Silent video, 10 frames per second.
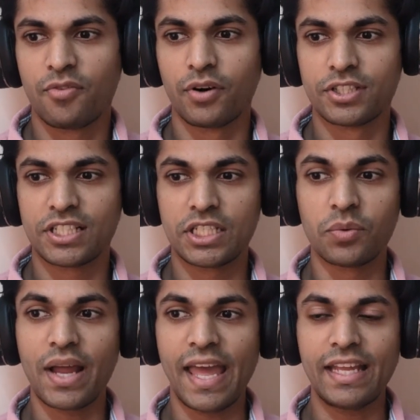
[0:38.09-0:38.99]
fertility
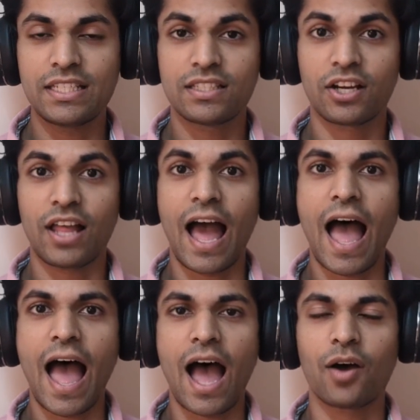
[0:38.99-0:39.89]
rate, they're going to
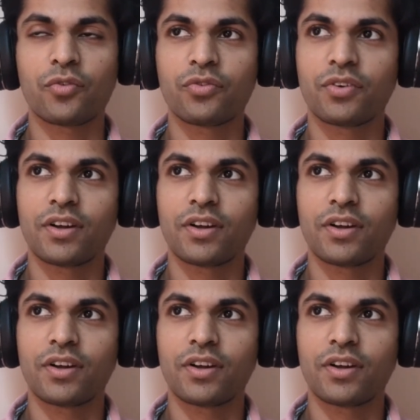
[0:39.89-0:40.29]
have